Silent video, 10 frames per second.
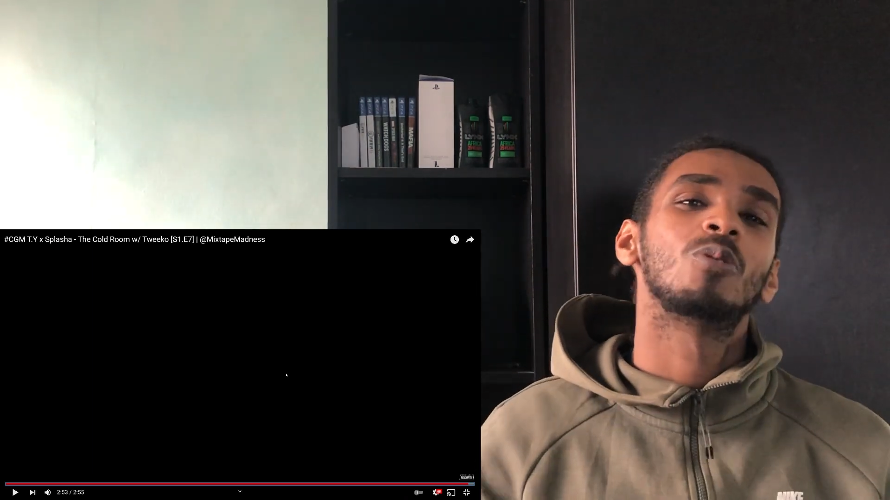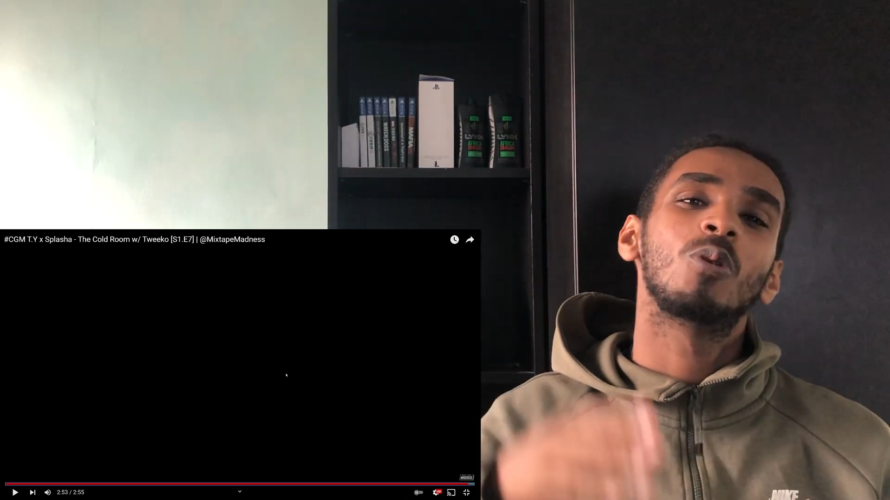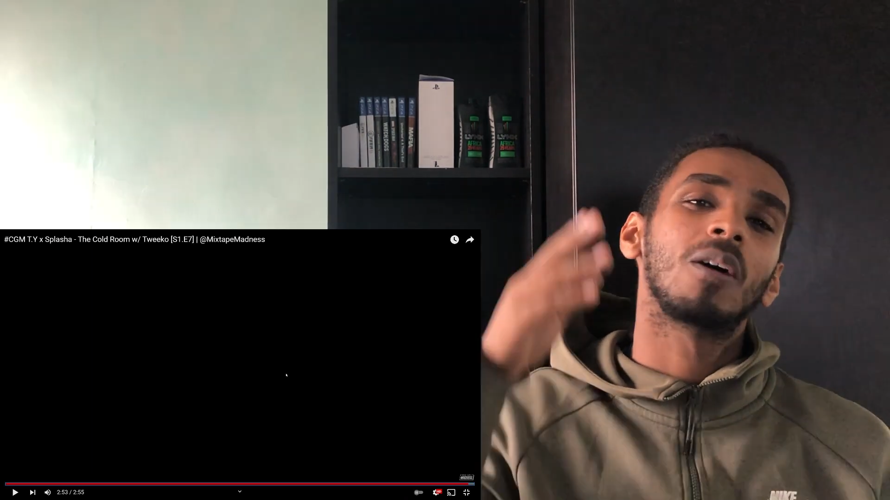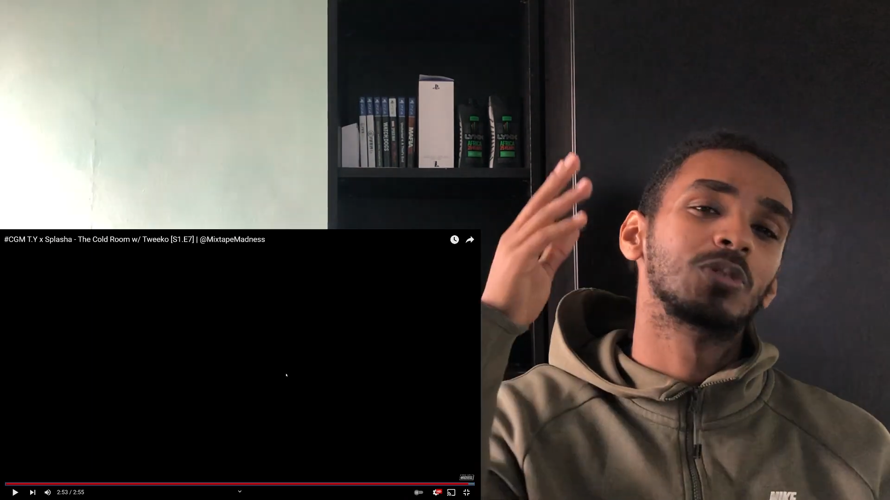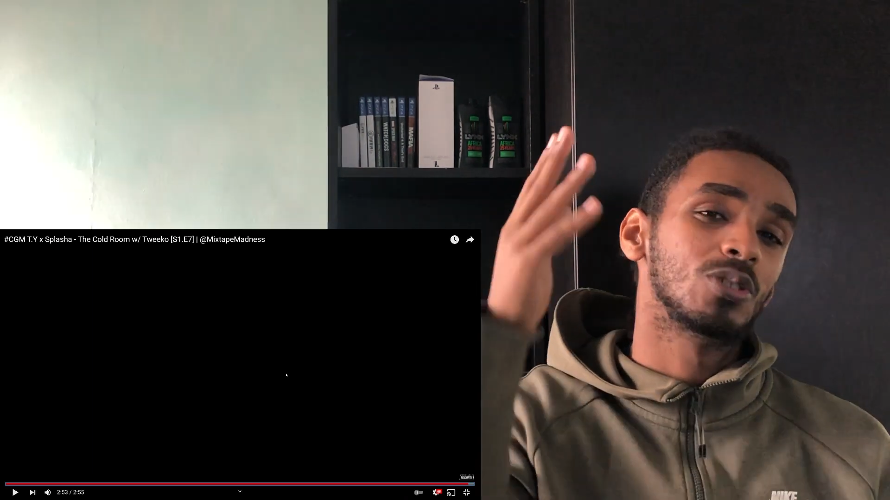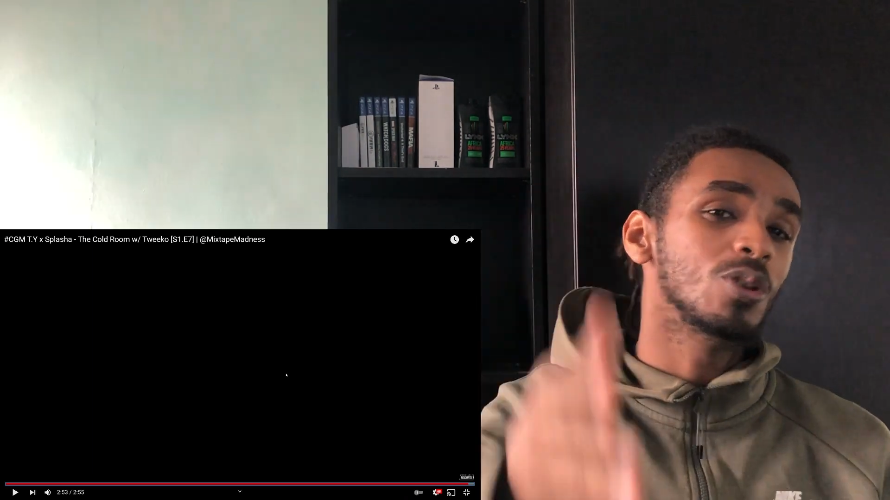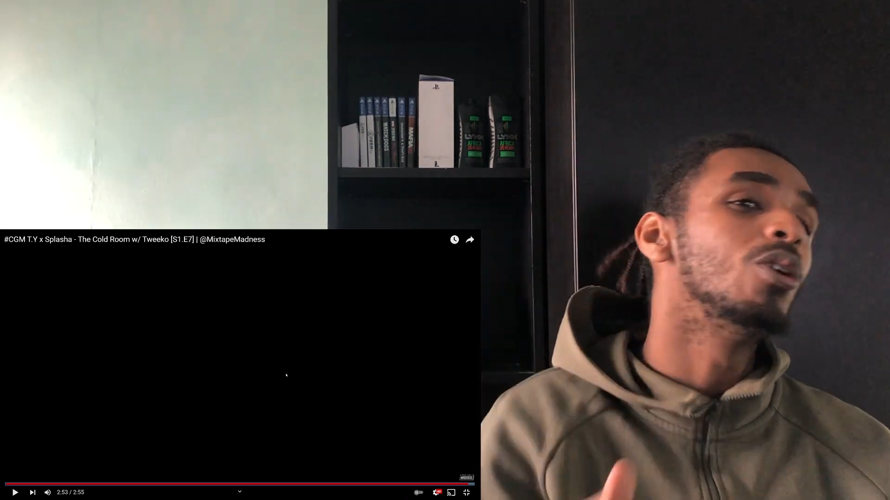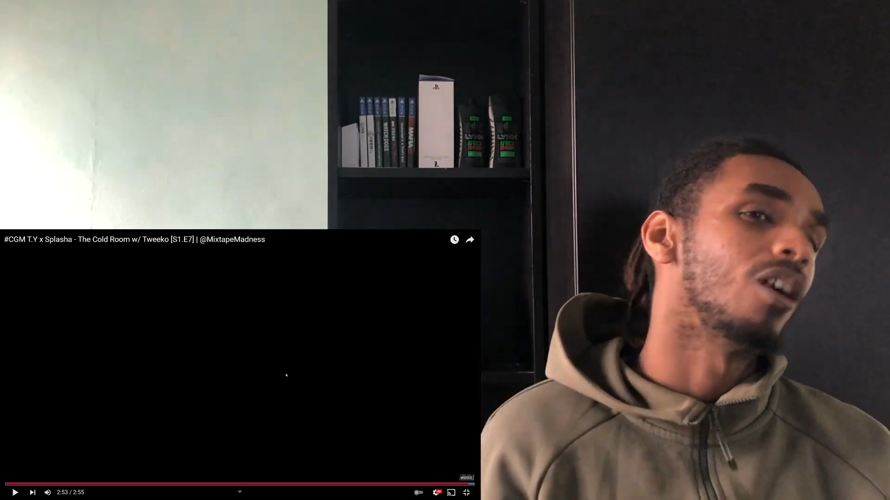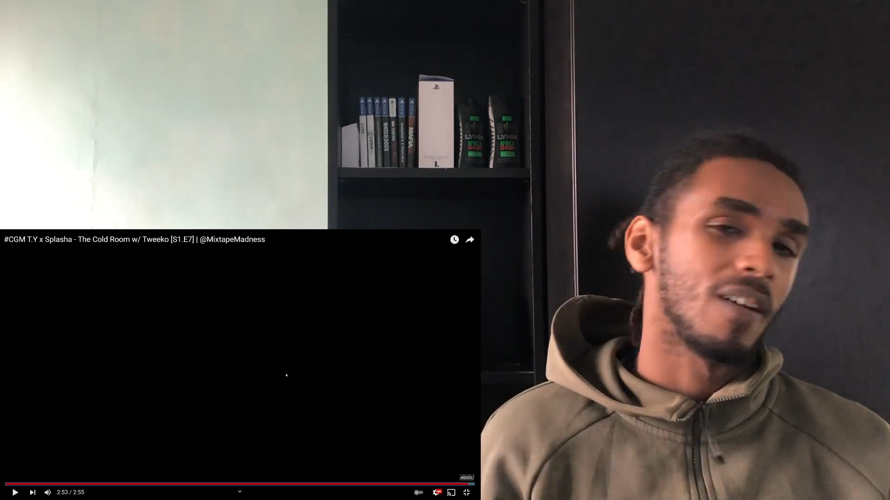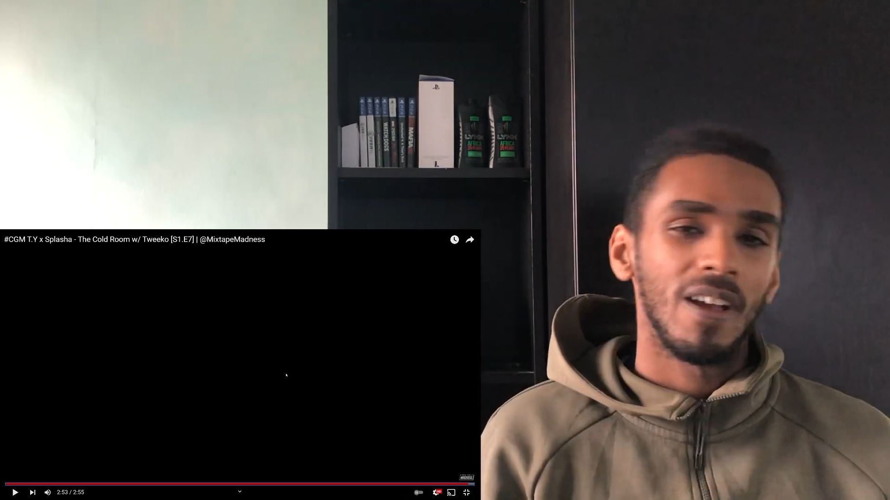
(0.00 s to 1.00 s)
All up to
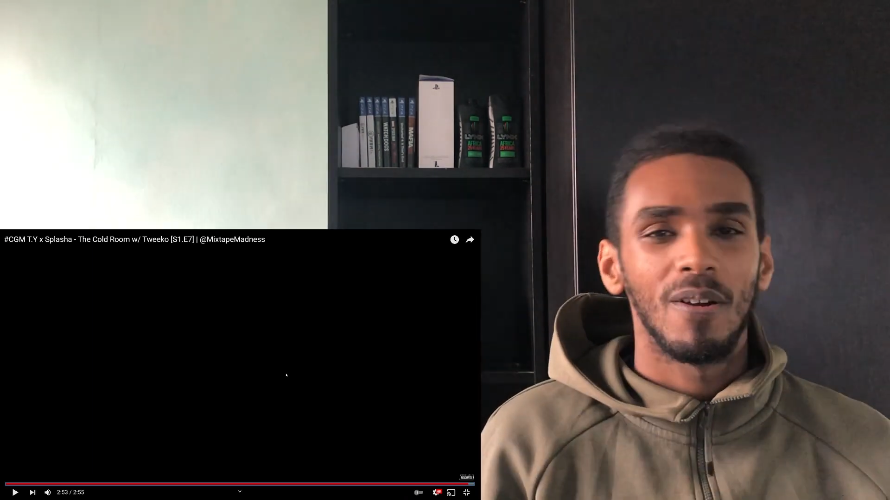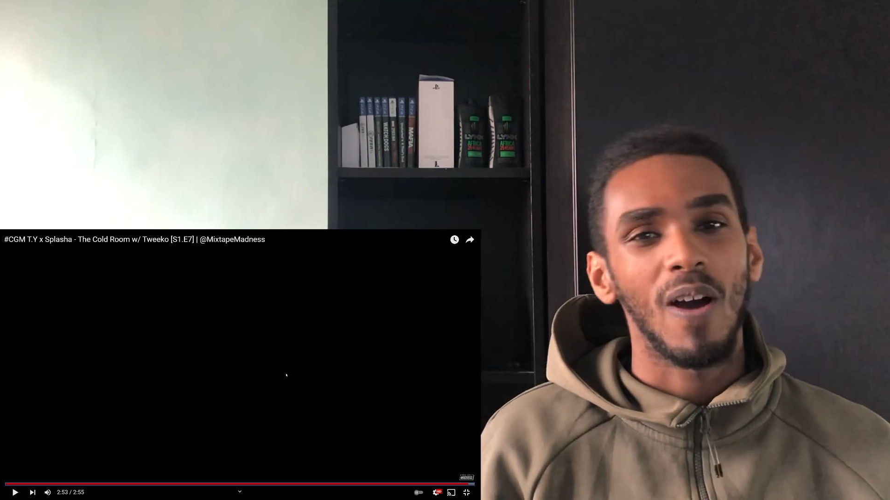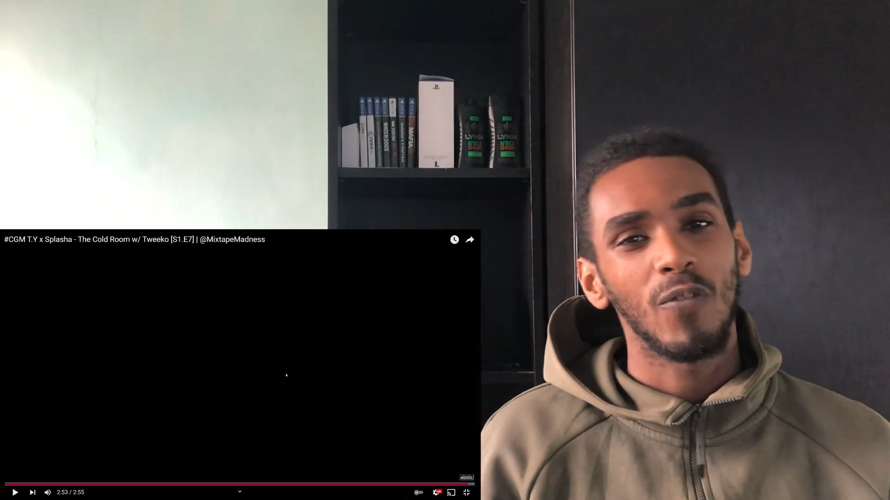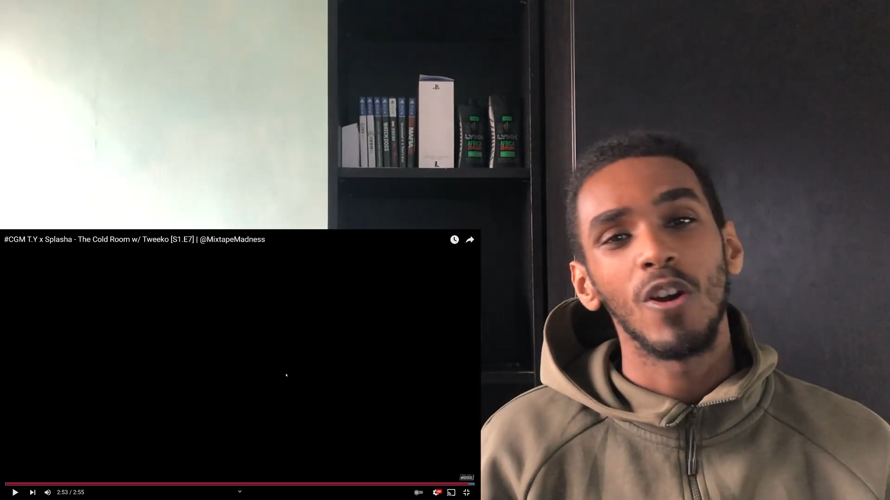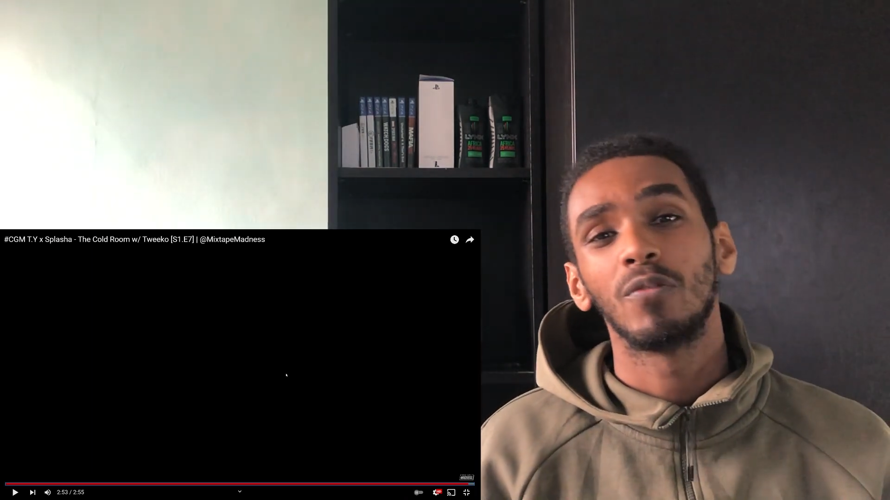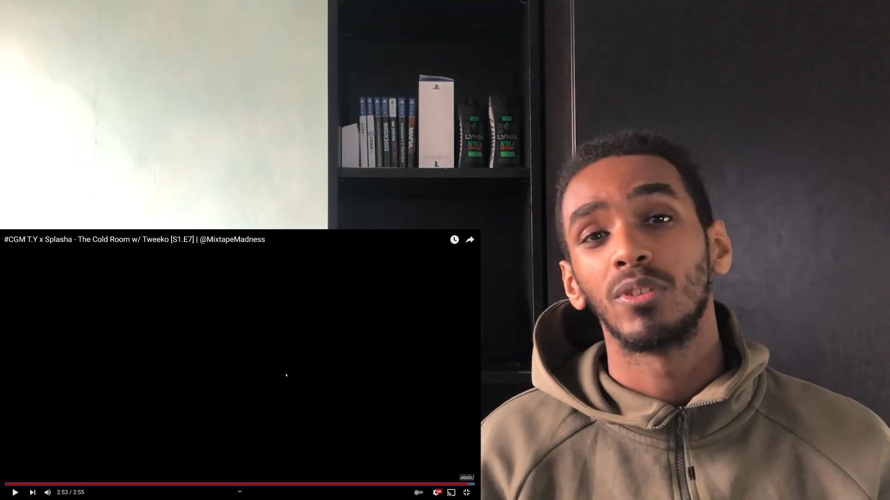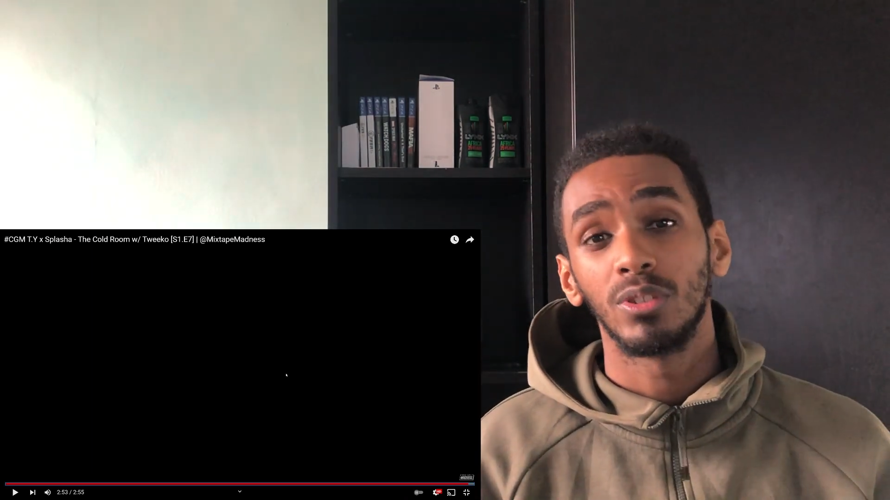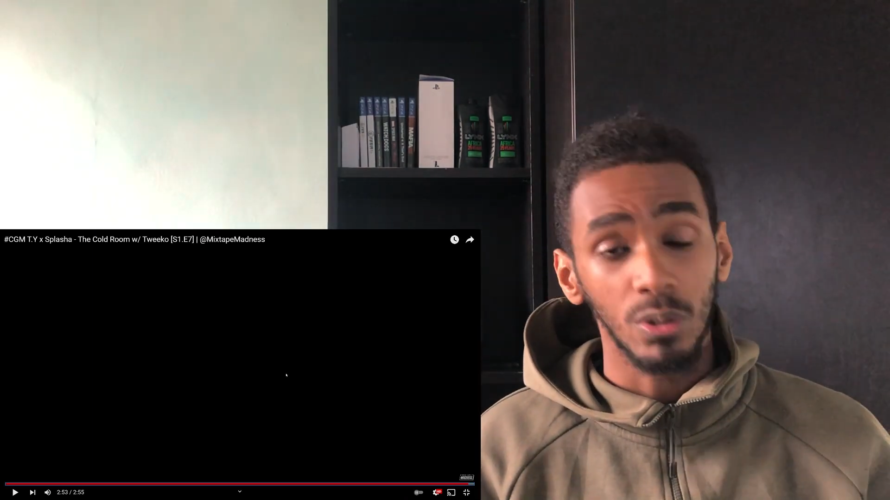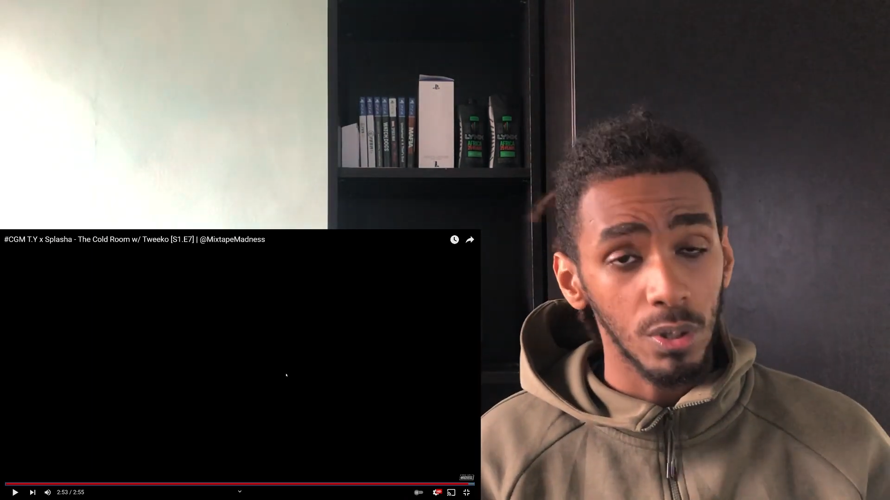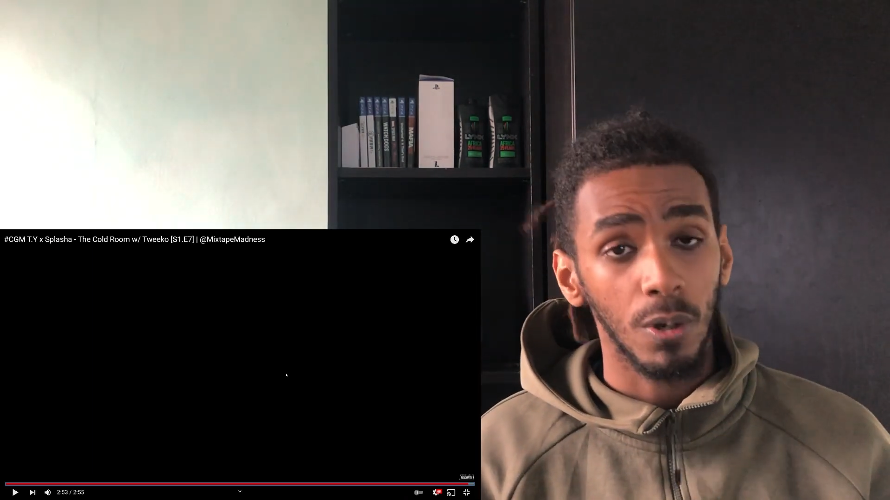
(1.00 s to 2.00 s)
you lot. Without further
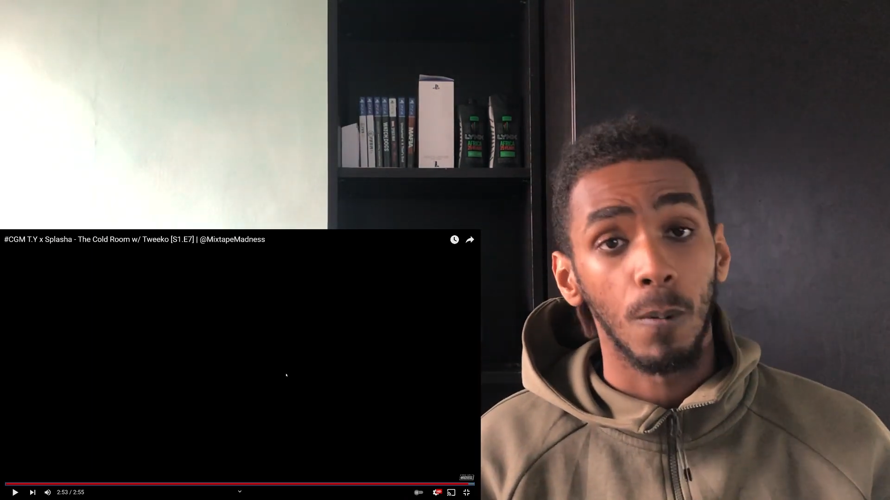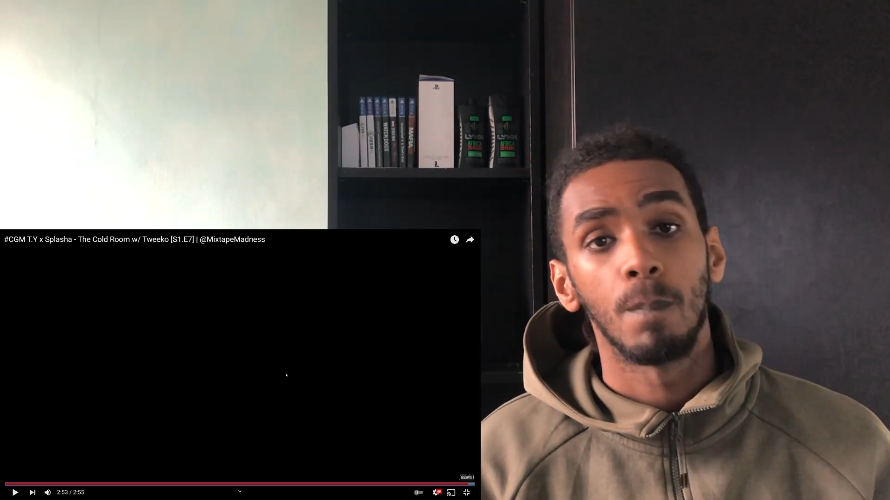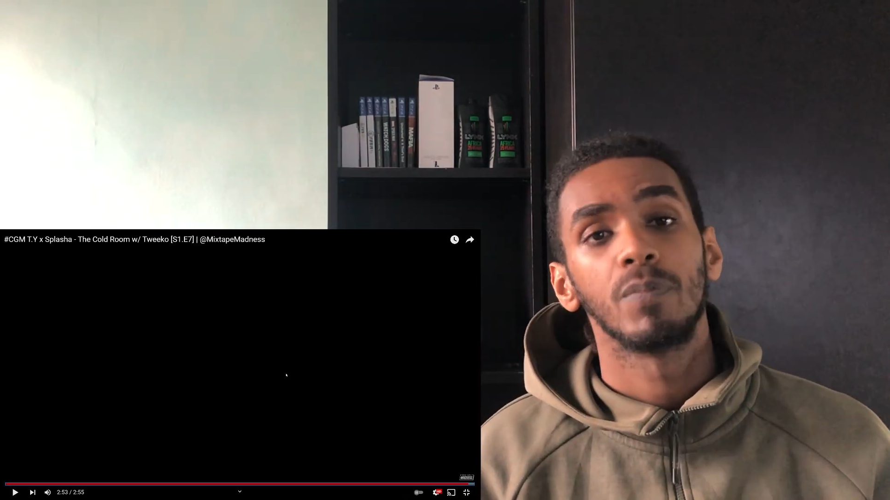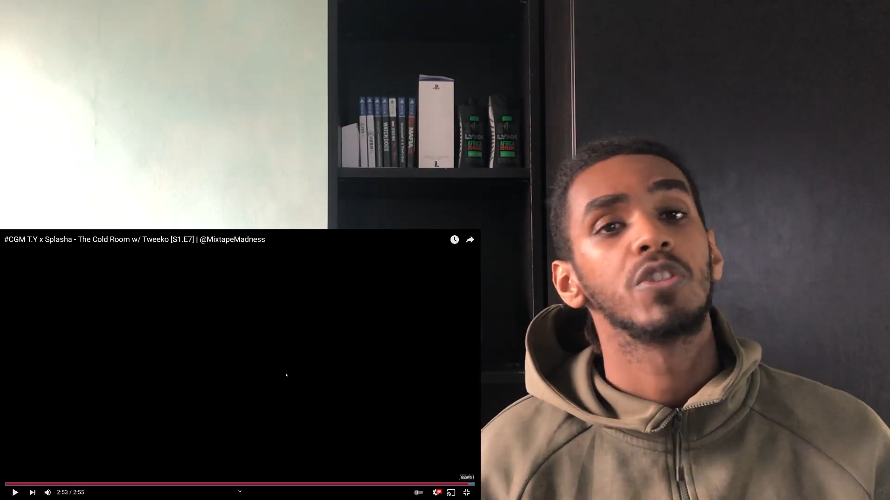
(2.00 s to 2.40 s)
ado though,